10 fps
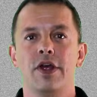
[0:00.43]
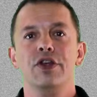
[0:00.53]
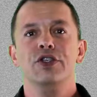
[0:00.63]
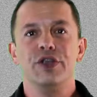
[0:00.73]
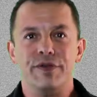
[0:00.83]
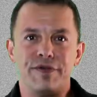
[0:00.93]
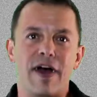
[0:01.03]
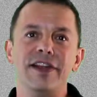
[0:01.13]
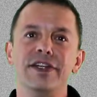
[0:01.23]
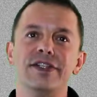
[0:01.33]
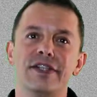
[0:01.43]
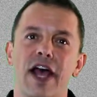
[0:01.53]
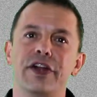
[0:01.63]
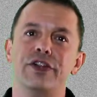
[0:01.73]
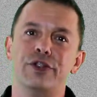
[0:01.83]
So you finally
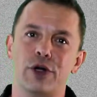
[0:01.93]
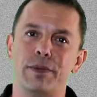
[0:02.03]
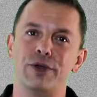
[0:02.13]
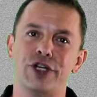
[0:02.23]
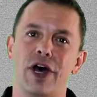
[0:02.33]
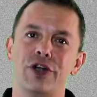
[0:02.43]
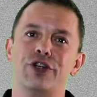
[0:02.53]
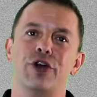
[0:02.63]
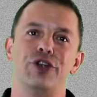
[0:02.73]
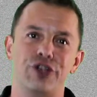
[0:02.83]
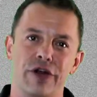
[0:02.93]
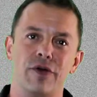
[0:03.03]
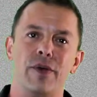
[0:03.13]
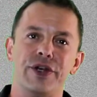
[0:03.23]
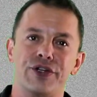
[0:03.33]
decided to turbocharge your
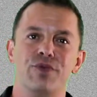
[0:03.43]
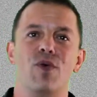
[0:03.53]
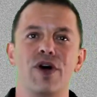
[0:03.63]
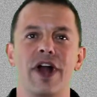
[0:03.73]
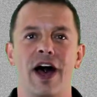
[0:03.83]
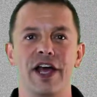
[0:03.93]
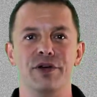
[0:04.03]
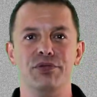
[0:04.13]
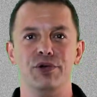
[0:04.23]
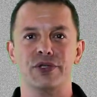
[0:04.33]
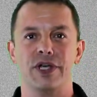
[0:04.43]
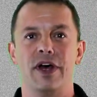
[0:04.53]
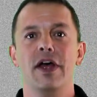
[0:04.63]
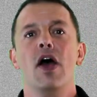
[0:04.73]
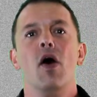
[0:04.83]
Generation 1 Hayabusa.
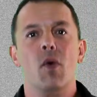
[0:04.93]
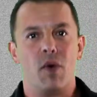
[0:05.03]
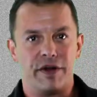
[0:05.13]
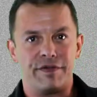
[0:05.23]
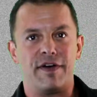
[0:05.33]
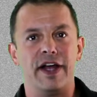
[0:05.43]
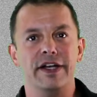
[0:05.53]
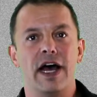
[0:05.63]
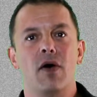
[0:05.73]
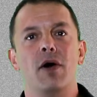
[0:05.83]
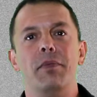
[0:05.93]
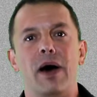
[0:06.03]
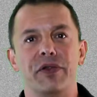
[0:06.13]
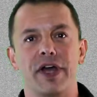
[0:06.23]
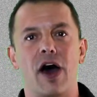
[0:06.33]
Want to find out
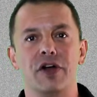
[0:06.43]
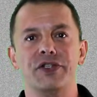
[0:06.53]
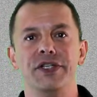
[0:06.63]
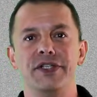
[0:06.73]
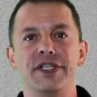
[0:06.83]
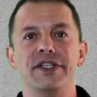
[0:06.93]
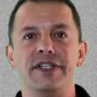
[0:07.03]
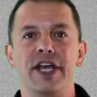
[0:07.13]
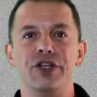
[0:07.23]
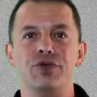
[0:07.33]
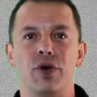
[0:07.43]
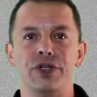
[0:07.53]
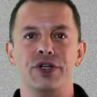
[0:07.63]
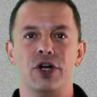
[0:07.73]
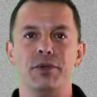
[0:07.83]
about the RCC Stage 1
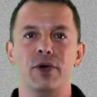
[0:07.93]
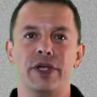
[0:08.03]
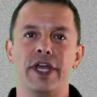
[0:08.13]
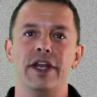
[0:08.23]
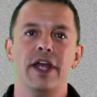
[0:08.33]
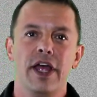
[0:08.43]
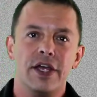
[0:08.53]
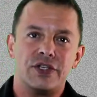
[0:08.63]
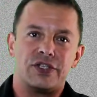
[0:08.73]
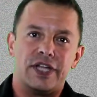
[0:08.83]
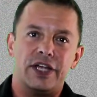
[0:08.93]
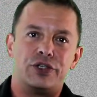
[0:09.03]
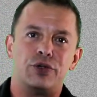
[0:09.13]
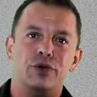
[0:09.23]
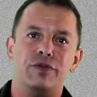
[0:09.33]
Turbo Kit? Stay
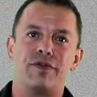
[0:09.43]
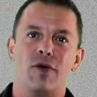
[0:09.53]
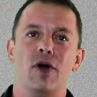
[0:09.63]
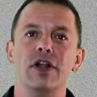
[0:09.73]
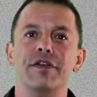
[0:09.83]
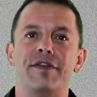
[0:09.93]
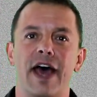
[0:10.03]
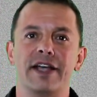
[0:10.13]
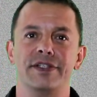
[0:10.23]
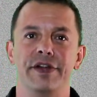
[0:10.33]
tuned for all the facts and